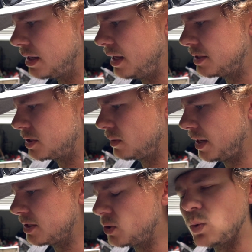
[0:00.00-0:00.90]
into a
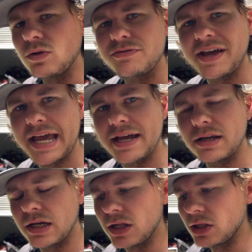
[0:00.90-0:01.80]
dual fan
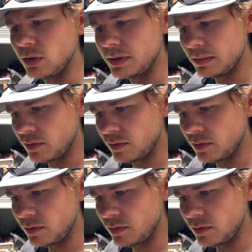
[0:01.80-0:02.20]
aluminum